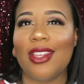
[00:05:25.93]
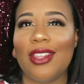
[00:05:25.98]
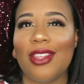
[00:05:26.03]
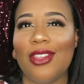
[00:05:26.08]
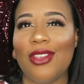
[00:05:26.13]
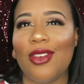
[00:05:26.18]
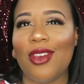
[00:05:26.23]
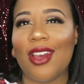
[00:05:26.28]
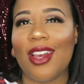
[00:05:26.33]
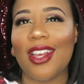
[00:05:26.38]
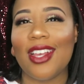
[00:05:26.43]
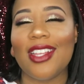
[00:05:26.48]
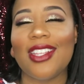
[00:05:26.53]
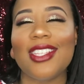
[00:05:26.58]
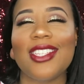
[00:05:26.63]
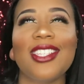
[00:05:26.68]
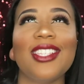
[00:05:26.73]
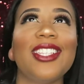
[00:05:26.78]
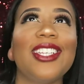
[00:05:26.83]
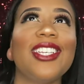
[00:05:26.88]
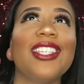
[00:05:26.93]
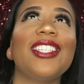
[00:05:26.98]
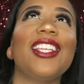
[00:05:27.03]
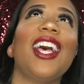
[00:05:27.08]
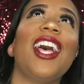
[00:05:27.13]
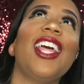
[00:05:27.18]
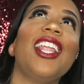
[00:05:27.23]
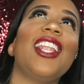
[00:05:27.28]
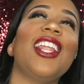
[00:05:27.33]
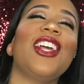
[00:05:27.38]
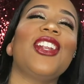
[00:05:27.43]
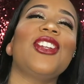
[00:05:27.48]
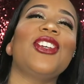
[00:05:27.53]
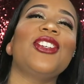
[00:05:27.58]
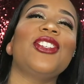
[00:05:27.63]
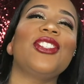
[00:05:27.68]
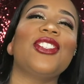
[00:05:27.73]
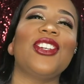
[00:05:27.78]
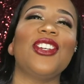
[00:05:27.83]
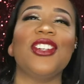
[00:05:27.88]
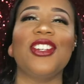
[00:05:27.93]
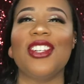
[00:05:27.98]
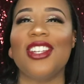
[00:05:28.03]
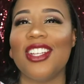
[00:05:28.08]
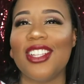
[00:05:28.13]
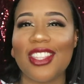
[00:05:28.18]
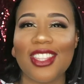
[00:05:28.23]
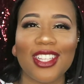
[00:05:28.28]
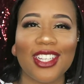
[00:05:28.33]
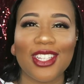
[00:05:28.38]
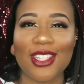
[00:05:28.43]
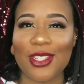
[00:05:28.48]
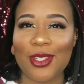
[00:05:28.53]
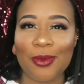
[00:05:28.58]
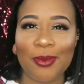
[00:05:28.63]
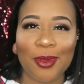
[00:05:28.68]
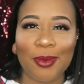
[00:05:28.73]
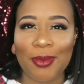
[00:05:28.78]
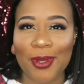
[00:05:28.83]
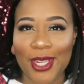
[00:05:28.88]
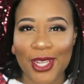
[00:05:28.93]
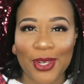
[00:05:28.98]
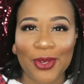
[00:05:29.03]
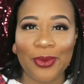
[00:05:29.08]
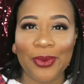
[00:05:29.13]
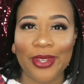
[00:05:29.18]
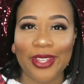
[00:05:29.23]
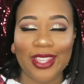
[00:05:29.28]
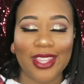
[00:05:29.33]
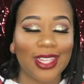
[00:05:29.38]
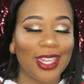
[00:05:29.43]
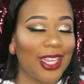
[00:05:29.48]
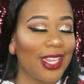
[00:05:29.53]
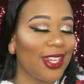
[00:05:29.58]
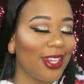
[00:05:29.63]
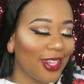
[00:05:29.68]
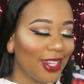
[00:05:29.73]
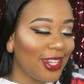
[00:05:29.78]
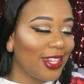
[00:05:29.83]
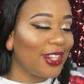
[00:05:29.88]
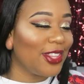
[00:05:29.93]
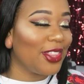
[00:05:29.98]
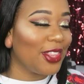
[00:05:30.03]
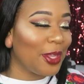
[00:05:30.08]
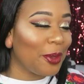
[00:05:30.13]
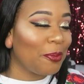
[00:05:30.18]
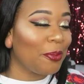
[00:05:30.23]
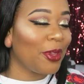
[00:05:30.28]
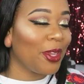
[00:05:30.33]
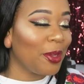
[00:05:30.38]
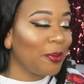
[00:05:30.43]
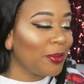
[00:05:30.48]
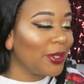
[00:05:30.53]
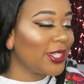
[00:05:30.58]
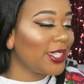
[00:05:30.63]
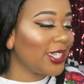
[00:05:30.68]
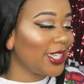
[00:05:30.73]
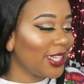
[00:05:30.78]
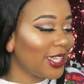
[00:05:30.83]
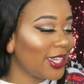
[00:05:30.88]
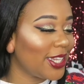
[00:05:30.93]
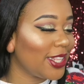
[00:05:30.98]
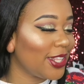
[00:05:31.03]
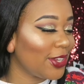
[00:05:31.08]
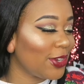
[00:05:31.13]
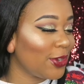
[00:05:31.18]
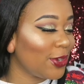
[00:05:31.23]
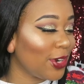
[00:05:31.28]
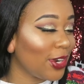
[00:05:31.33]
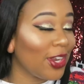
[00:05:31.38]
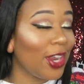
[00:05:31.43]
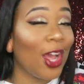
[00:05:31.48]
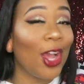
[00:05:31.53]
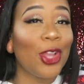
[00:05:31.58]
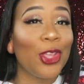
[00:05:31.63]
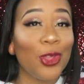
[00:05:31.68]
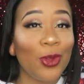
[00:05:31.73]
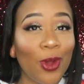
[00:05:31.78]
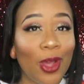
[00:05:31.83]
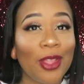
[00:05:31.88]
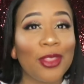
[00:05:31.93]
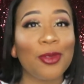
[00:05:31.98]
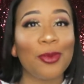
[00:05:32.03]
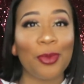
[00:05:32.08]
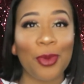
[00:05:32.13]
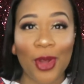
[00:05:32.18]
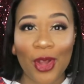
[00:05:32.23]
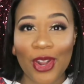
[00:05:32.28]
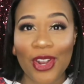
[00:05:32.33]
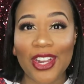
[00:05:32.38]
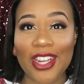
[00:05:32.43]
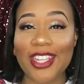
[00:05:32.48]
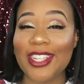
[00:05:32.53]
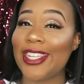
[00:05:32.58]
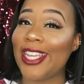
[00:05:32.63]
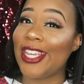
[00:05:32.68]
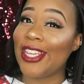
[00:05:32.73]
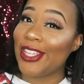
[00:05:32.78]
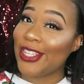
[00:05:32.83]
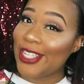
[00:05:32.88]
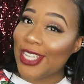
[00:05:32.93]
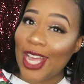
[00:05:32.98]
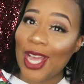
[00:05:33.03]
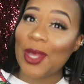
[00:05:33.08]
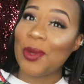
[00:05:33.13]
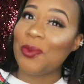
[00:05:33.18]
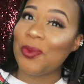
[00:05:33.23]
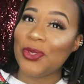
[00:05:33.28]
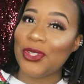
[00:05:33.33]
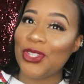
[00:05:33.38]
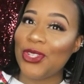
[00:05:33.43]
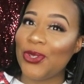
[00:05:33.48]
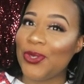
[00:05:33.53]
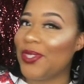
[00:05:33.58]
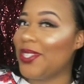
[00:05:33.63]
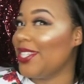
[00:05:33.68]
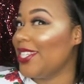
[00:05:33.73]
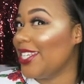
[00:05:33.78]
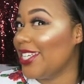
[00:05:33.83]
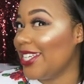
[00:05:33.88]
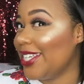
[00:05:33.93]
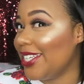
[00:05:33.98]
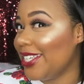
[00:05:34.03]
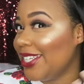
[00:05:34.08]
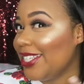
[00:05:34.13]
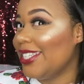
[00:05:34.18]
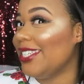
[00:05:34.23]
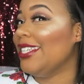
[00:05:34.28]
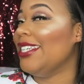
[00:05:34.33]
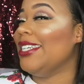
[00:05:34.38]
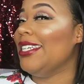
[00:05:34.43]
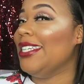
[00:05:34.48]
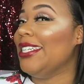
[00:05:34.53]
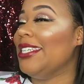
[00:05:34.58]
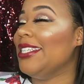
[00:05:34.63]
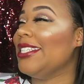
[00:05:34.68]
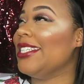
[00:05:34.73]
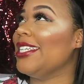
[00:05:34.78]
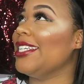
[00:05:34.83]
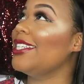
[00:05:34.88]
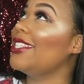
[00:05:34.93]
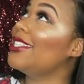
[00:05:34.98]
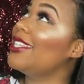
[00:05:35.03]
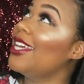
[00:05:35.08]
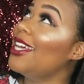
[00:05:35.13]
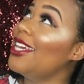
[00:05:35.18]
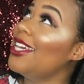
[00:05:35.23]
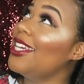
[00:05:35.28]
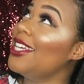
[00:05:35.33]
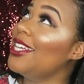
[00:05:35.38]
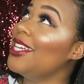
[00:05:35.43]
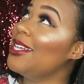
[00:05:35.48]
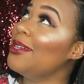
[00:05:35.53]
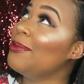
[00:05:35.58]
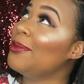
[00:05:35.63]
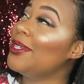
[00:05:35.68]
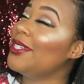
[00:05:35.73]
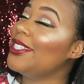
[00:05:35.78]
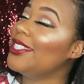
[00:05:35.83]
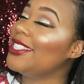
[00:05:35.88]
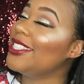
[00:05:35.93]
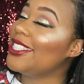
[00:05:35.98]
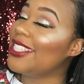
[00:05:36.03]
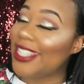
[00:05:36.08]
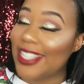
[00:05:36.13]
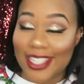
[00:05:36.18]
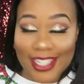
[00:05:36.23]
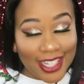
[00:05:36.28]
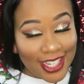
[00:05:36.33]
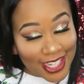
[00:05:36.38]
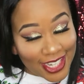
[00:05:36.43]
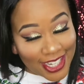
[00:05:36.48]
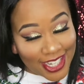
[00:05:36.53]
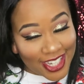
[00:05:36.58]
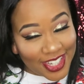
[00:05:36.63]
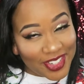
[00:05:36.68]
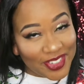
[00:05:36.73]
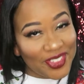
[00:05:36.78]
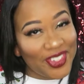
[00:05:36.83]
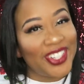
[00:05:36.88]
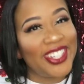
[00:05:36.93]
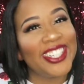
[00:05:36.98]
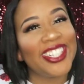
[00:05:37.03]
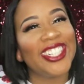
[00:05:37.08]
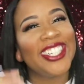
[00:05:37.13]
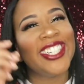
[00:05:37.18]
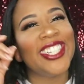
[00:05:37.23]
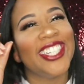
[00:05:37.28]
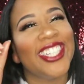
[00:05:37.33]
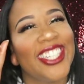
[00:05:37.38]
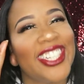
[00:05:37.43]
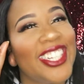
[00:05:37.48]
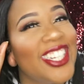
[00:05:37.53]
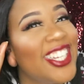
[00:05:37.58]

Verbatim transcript: you guys these highlighters are nothing to be played with like they're pigmented they're gonna knock you out the park take your time when using it take your time time.